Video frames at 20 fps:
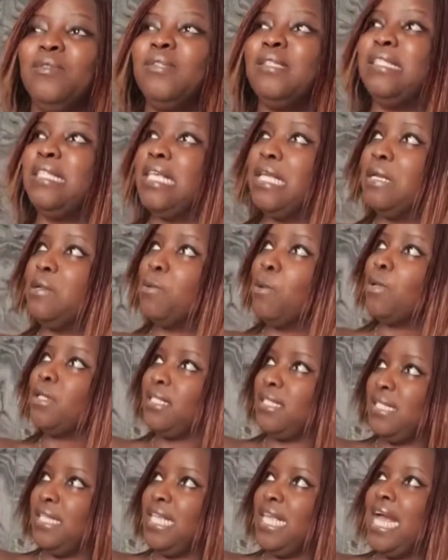to see
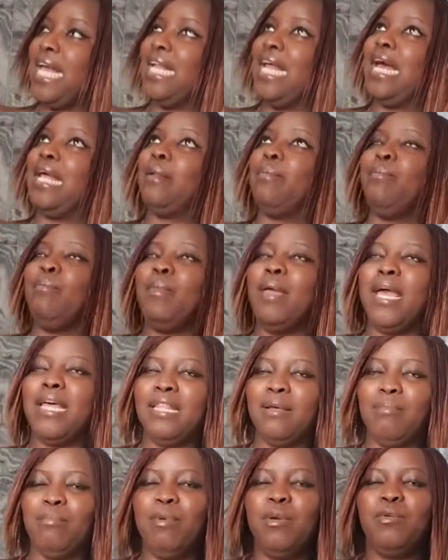Rosie and admire
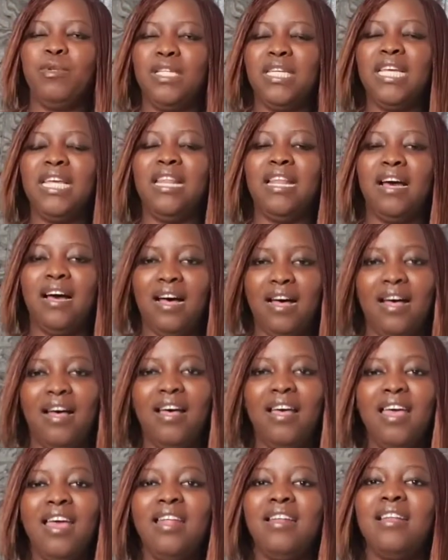the beauty in her,
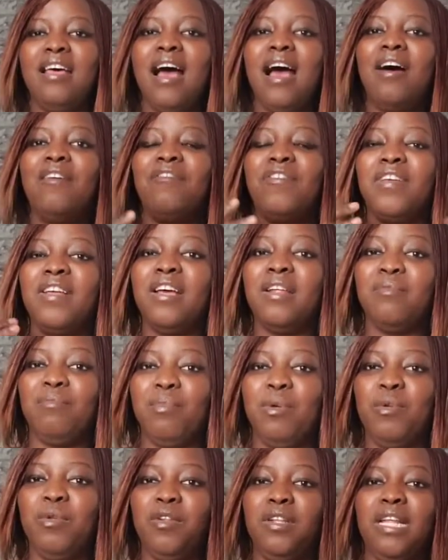the African
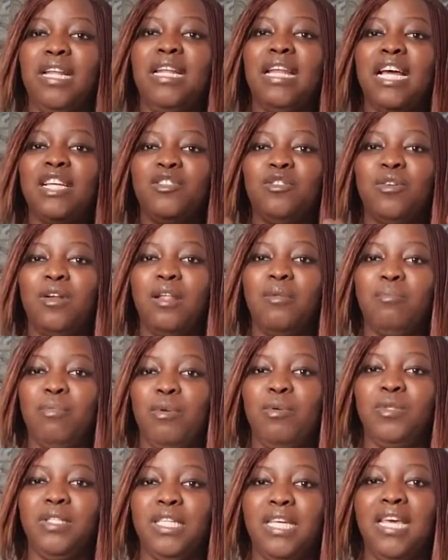beauty, the natural
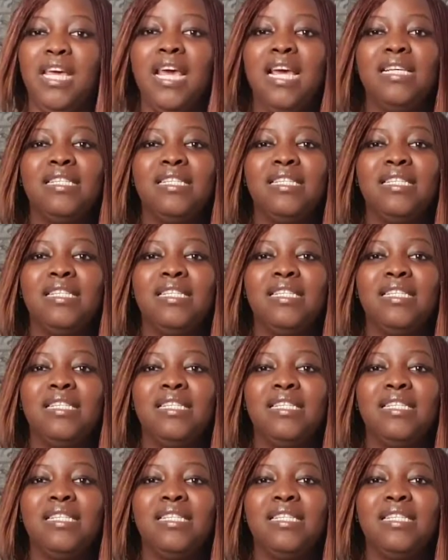beauty.